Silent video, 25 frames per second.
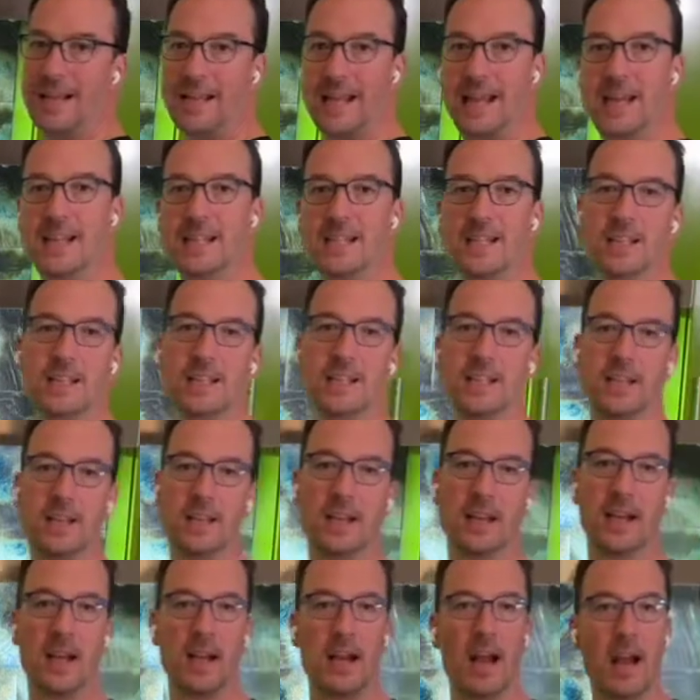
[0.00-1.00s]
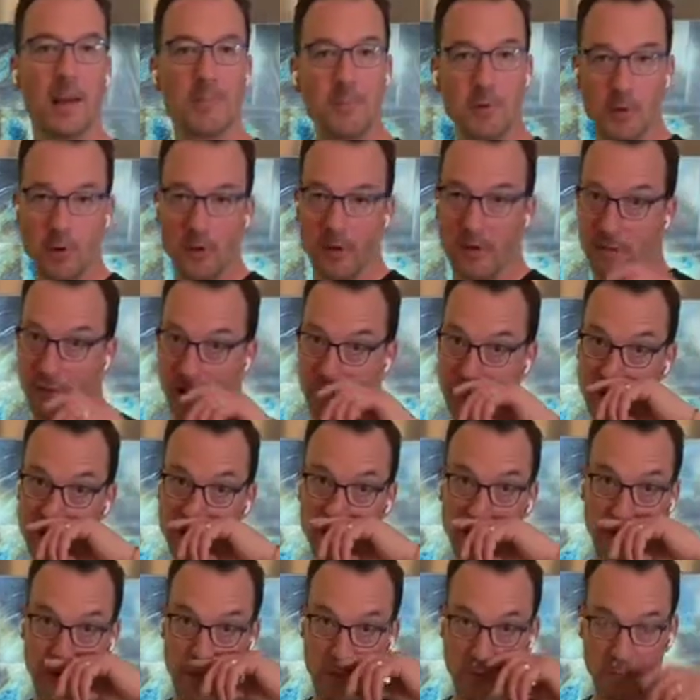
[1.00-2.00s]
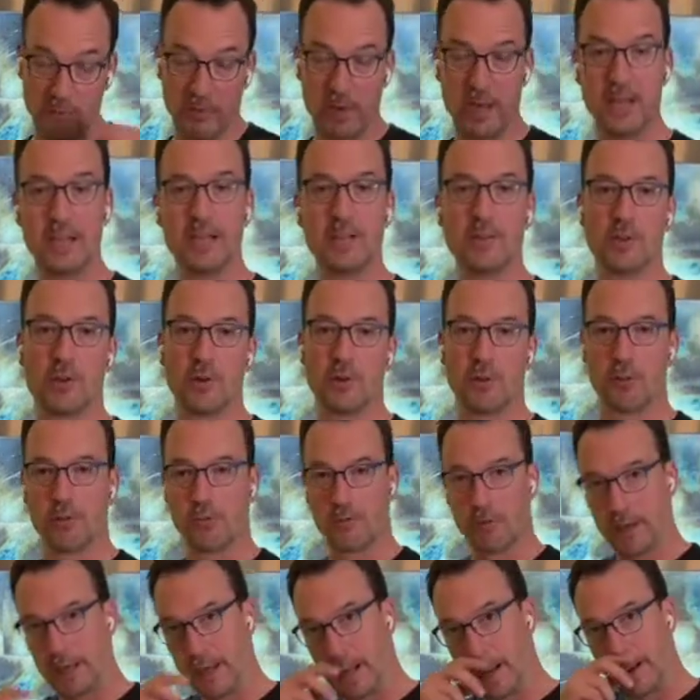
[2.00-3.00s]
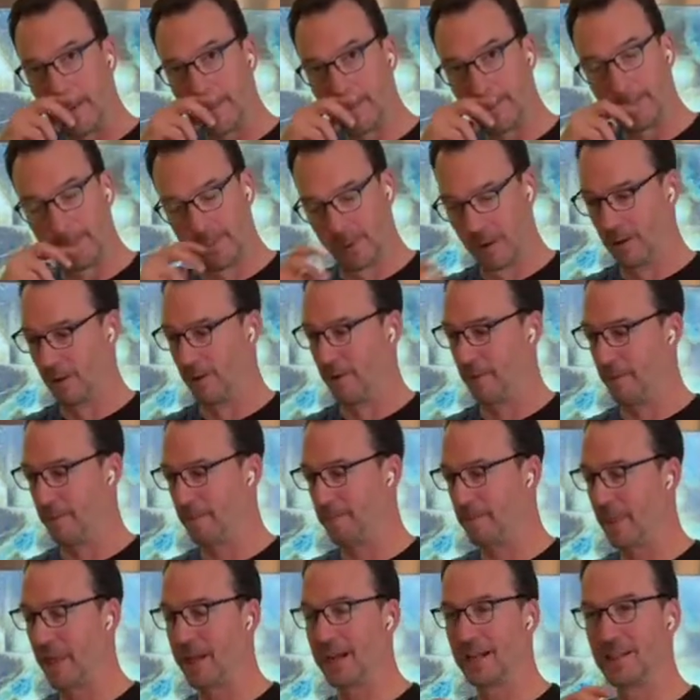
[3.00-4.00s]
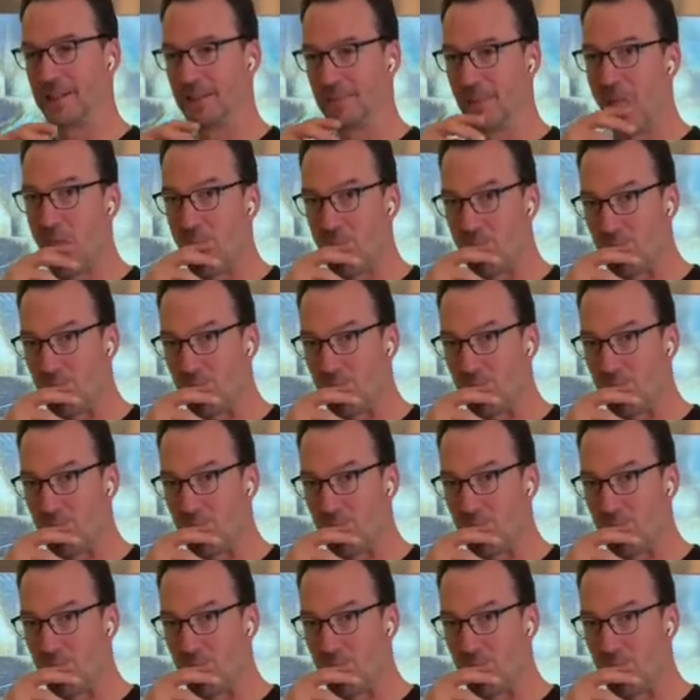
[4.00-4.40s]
case I'm doing veg for 3, so 3, I got some